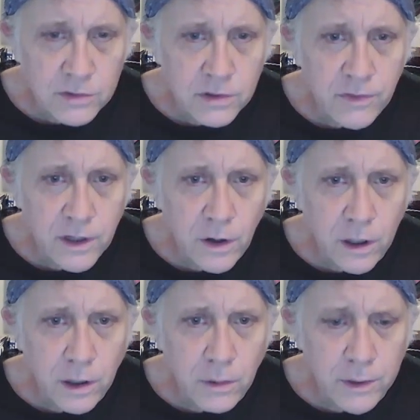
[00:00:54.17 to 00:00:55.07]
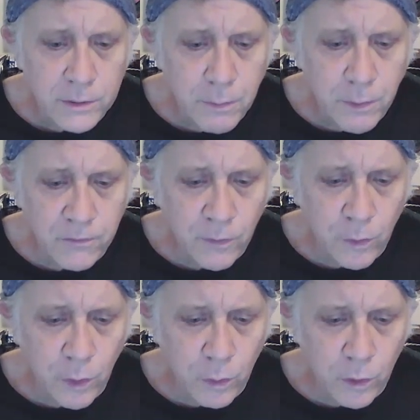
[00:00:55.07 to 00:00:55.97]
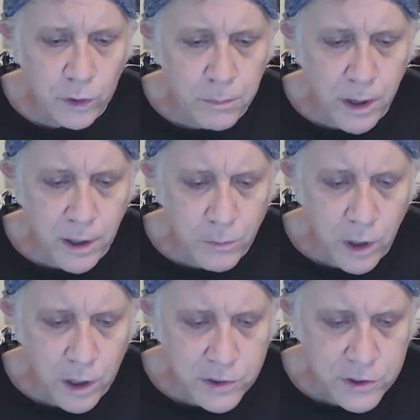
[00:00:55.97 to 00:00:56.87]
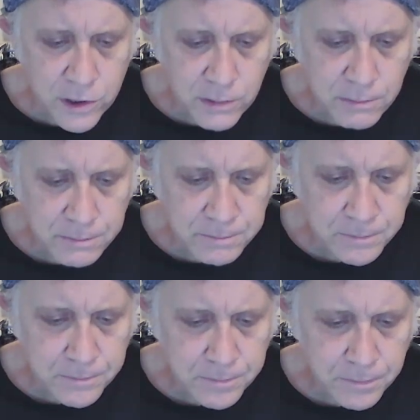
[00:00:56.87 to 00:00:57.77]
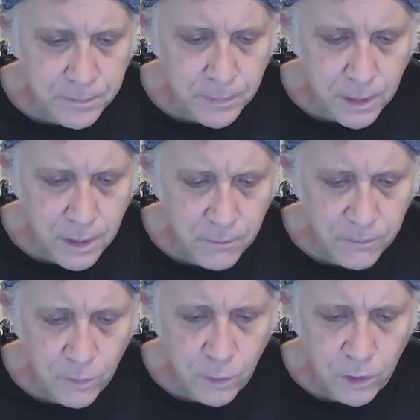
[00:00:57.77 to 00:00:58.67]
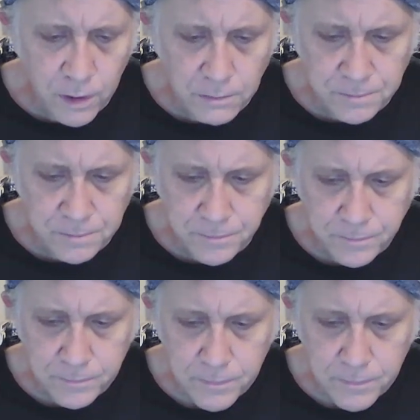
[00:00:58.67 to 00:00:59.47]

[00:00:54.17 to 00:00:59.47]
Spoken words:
Most of the arguments put forward by Russia for